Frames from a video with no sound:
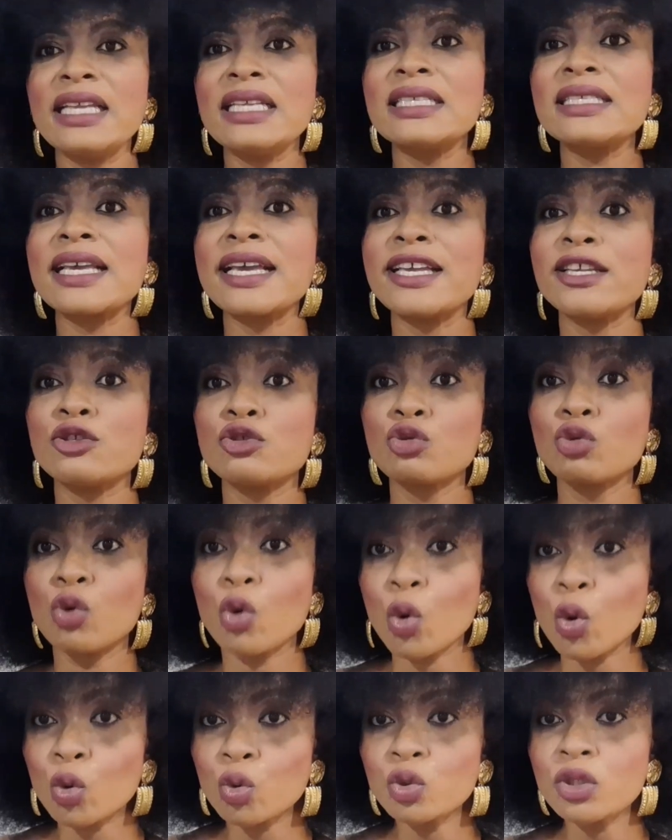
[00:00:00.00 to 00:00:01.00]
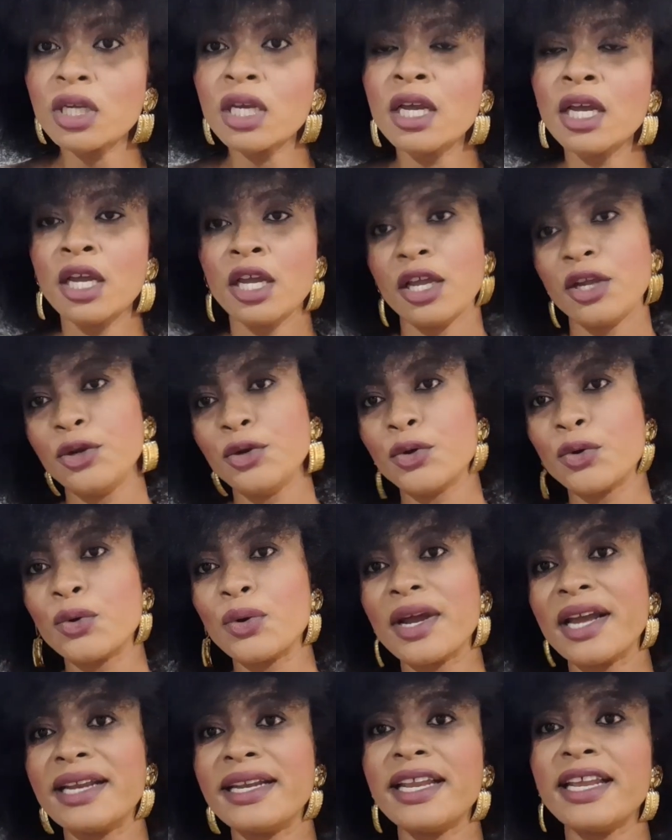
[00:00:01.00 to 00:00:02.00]
Intense Gold, you
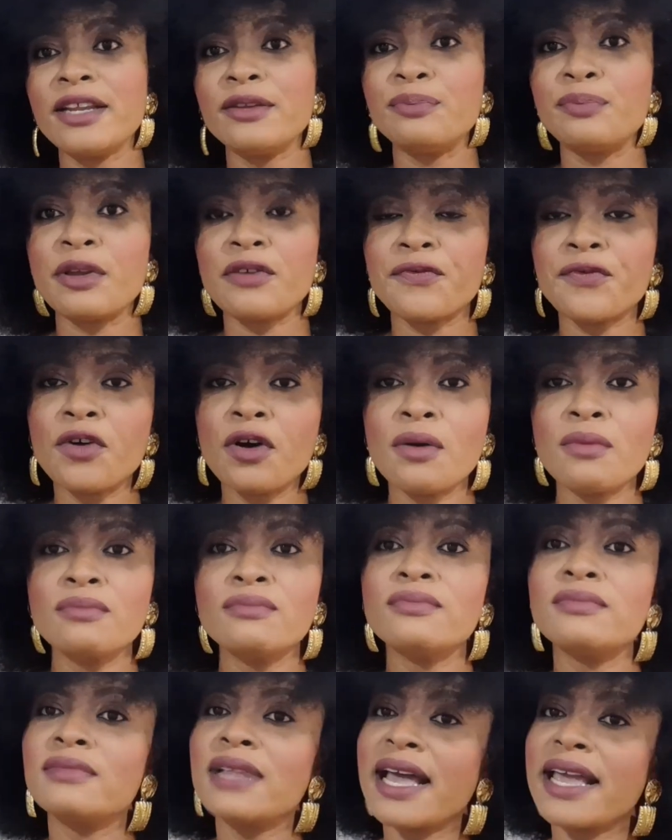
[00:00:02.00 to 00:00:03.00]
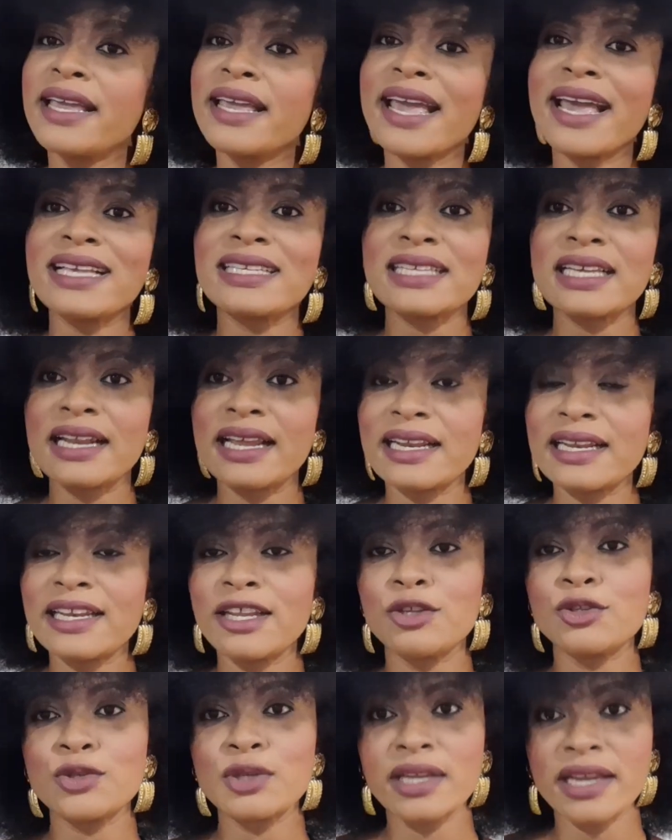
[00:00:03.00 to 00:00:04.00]
know, and they perform like
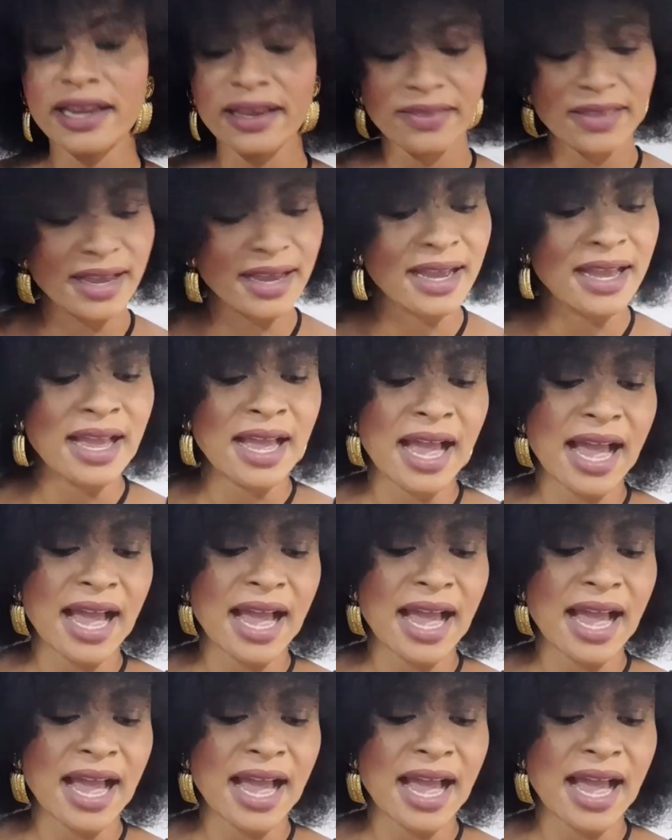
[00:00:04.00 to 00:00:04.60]
excellently together.